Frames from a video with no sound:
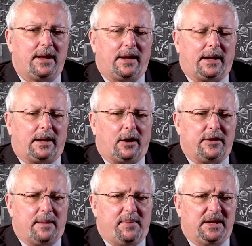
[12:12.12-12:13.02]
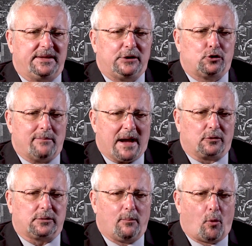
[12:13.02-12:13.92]
an ability to
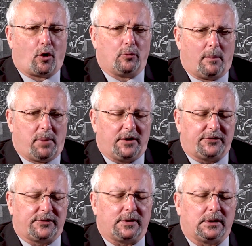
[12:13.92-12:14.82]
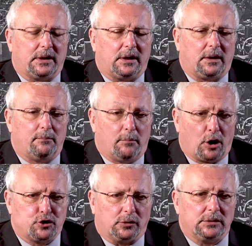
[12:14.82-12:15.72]
mount more robust
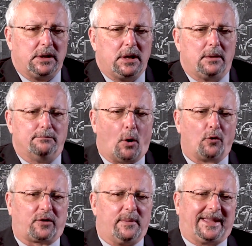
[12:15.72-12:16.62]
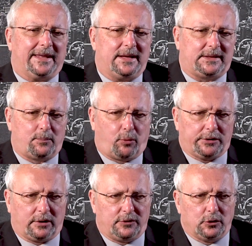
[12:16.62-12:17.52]
module, both from a kinetic
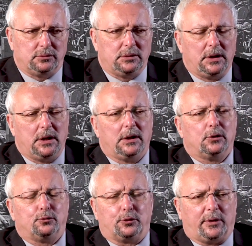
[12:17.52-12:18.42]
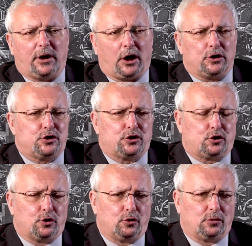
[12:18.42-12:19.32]
point of view with regards
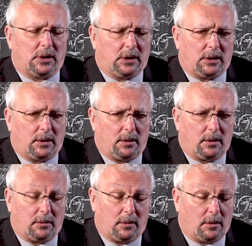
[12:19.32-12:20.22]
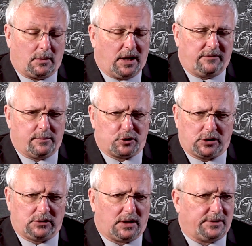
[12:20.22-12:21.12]
to heavy
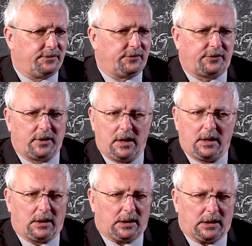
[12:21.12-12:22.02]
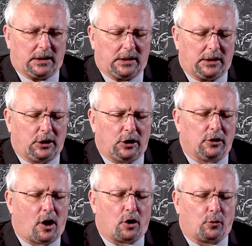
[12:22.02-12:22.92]
machine guns,
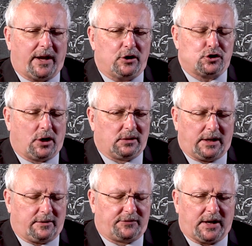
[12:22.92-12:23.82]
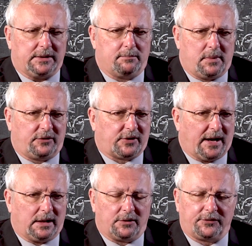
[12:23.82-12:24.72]
long-range, non-line of sight
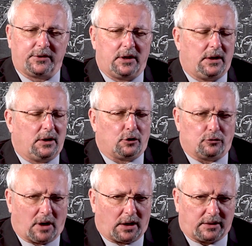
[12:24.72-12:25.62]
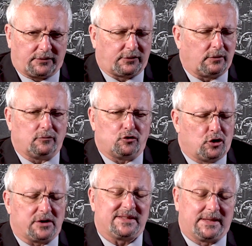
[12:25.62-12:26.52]
missiles, rockets,
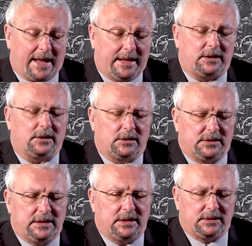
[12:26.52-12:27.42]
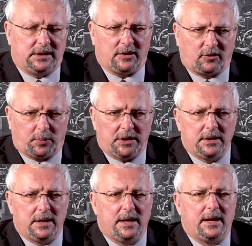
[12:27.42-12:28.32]
just like the SP,
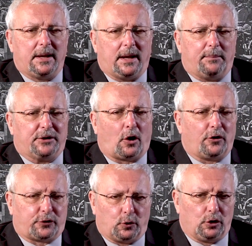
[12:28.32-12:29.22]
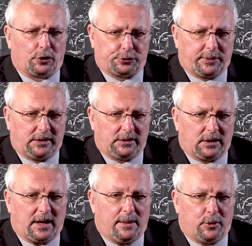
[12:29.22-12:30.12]
but also loitering
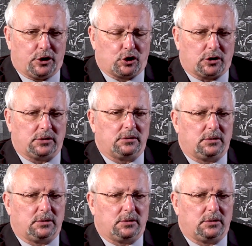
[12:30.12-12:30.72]
ammunition.